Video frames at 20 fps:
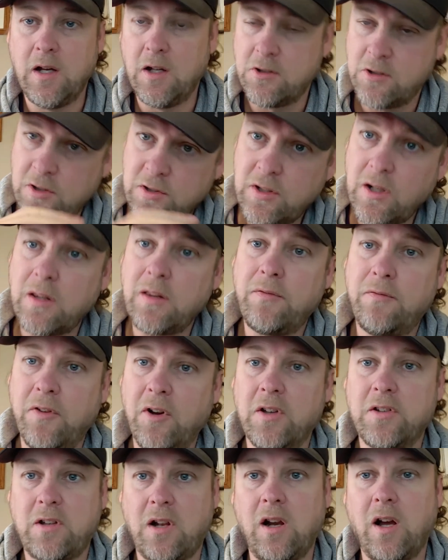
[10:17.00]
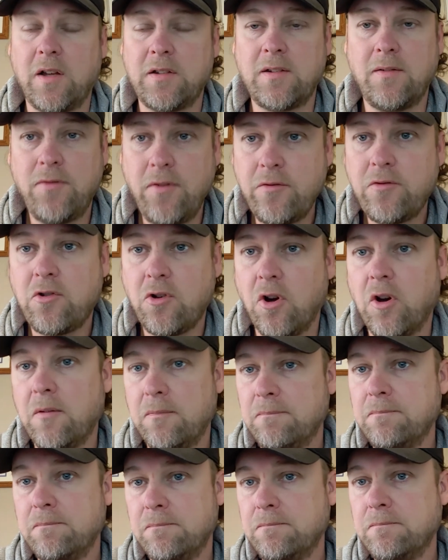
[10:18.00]
just like the first class, if you've
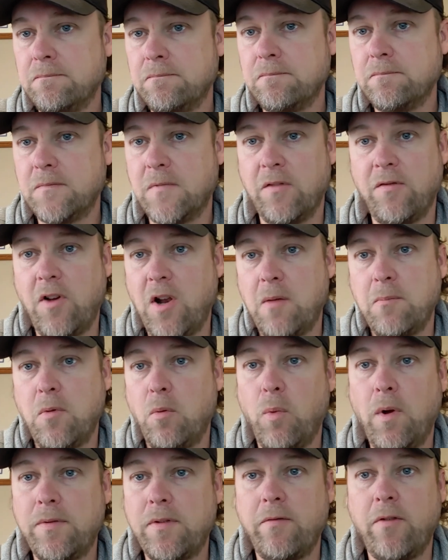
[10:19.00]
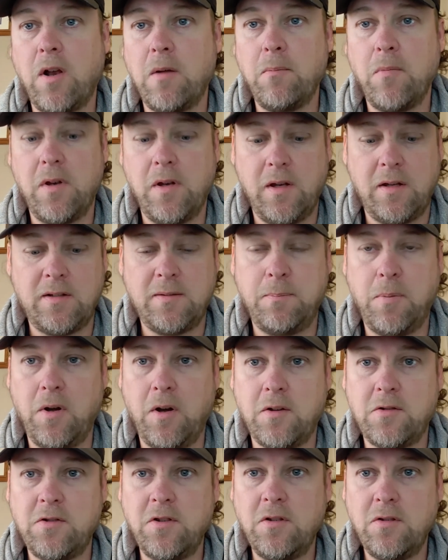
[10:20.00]
got development, web development
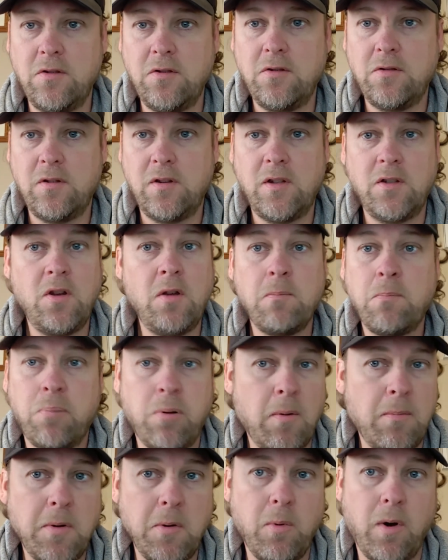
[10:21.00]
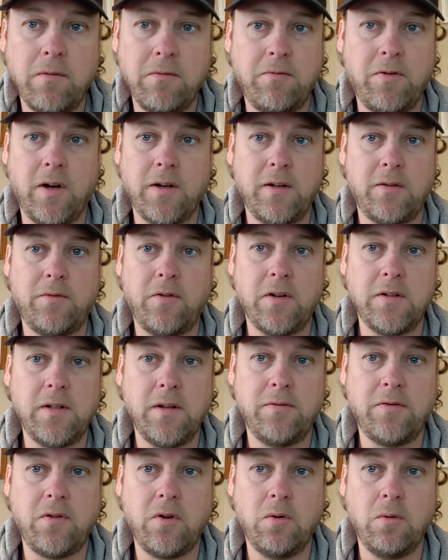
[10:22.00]
experience, you probably won't find this very
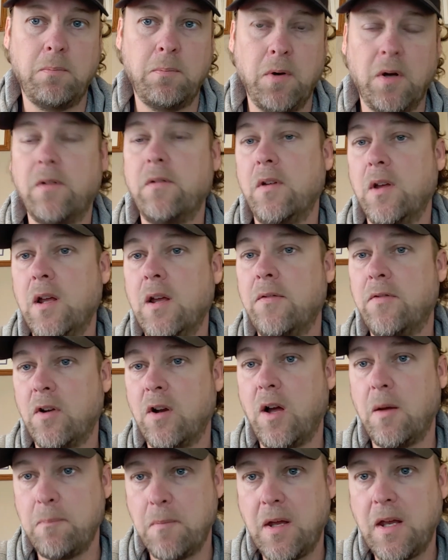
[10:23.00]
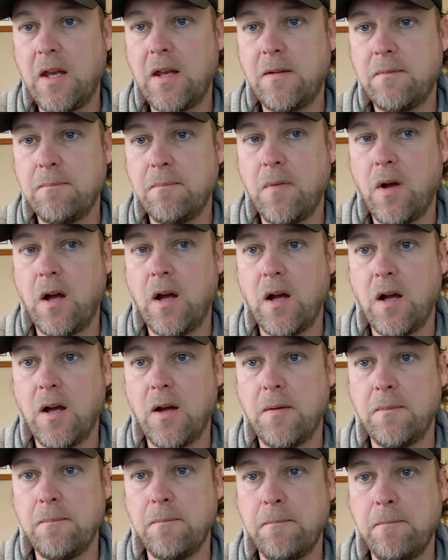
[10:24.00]
difficult. But if you're like me,
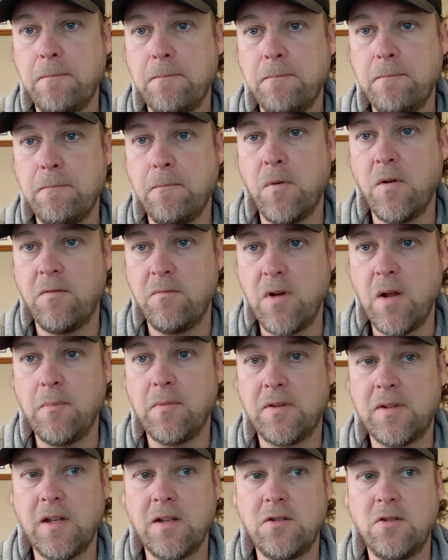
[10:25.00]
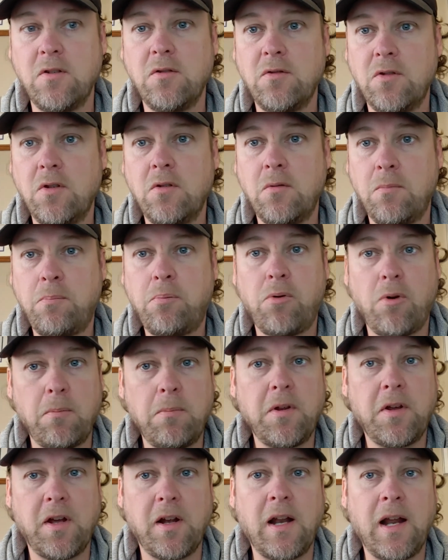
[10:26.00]
with limited, you're
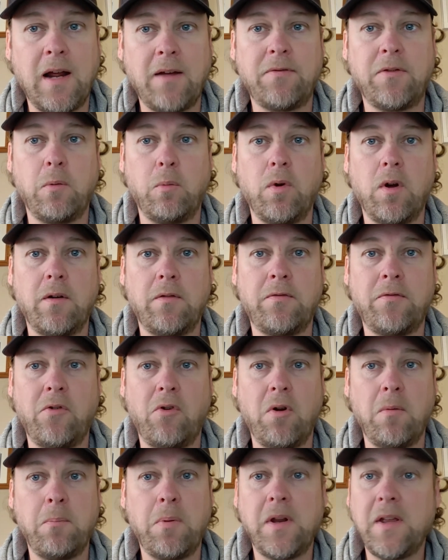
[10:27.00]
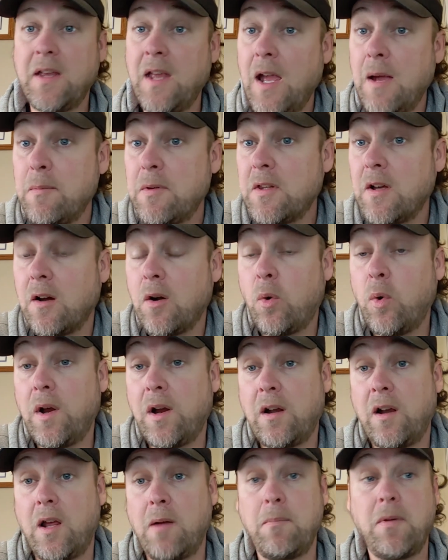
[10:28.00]
probably going to have to work through it. But it can be done
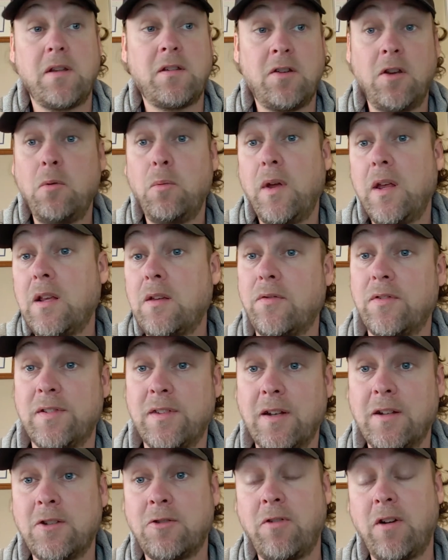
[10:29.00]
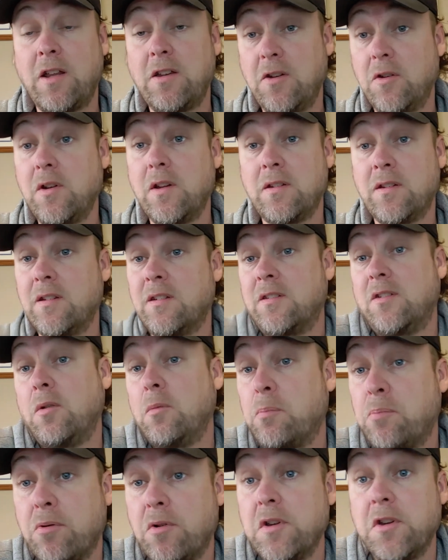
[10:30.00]
quickly. I mean, 2 weeks for 6 credit units is
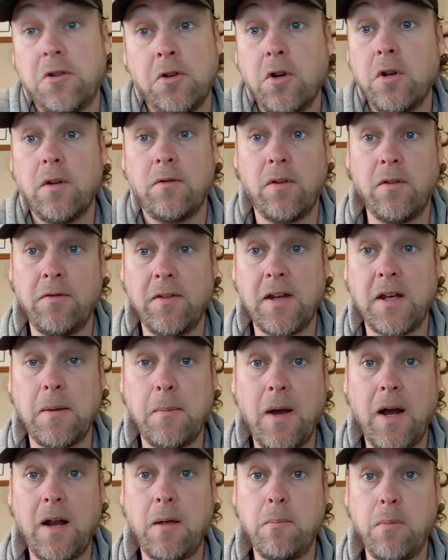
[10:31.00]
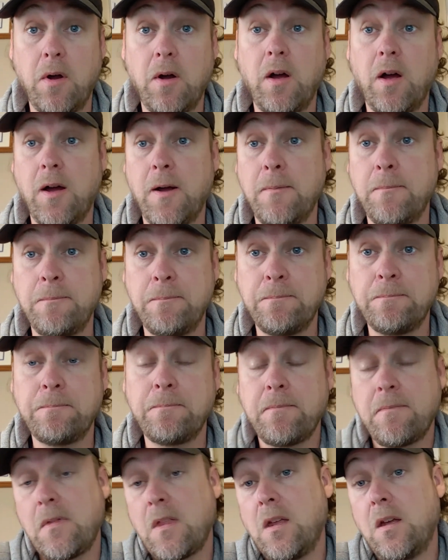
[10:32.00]
still pretty good if you think about it. But
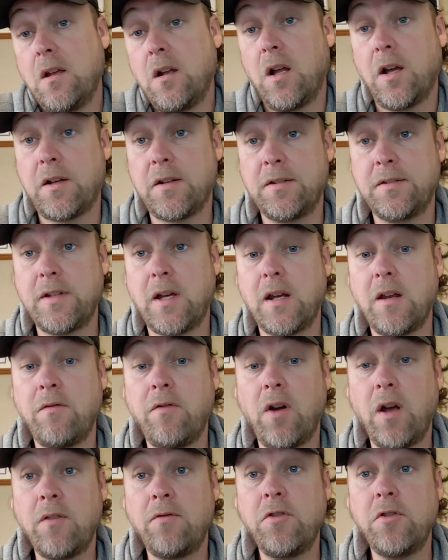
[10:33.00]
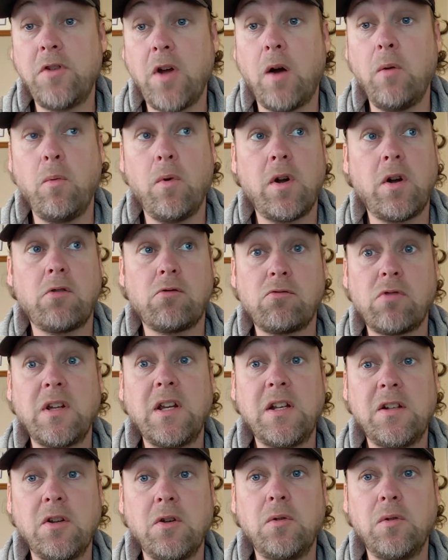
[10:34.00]
like I say, if you don't want to
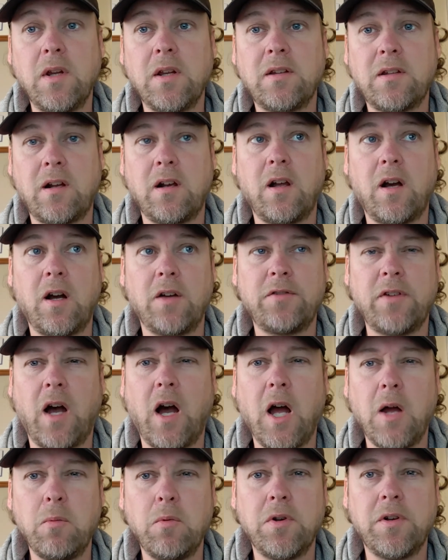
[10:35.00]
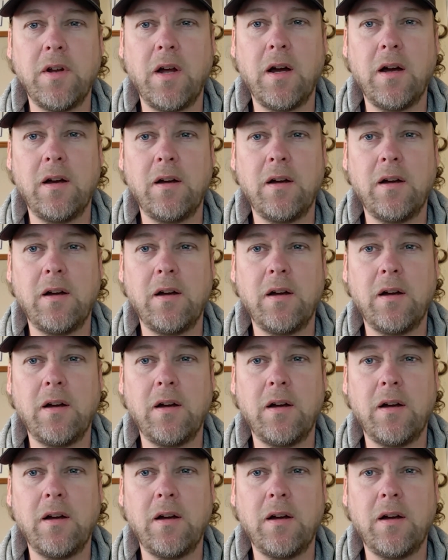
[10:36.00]
redo this class, I would